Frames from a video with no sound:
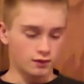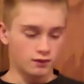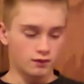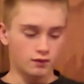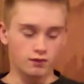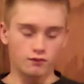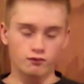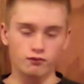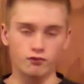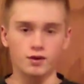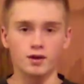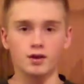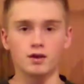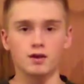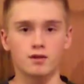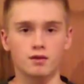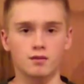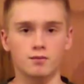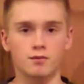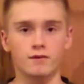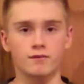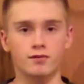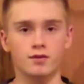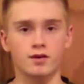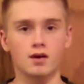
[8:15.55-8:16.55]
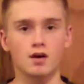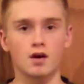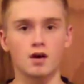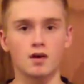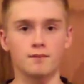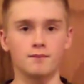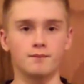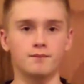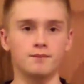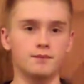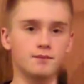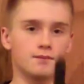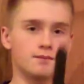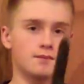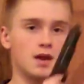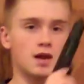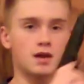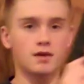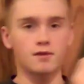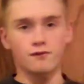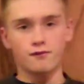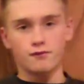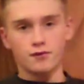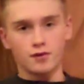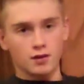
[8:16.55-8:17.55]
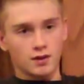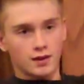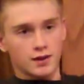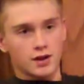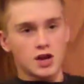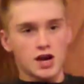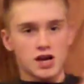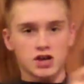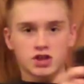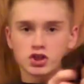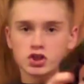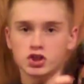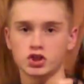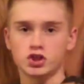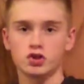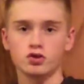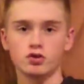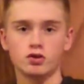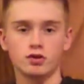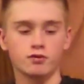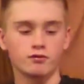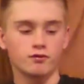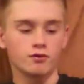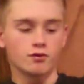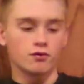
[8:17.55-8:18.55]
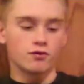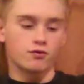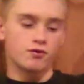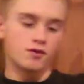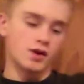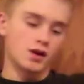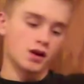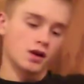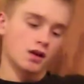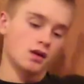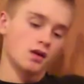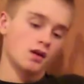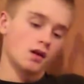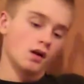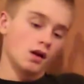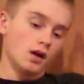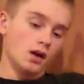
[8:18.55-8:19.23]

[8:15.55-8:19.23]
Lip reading: It's just realism of the gun, make it feel like you're actually shooting the real thing.